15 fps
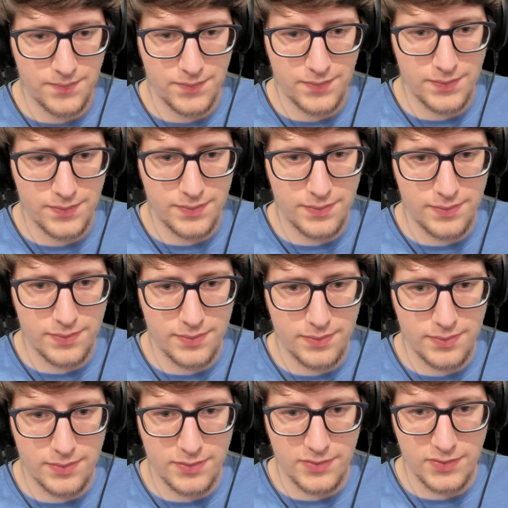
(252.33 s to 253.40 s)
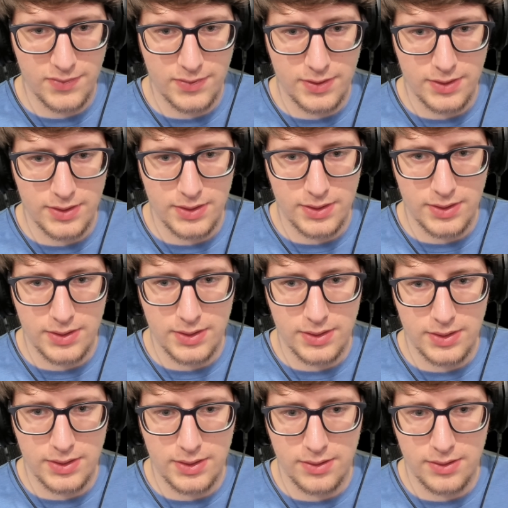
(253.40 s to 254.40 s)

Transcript: [no speech]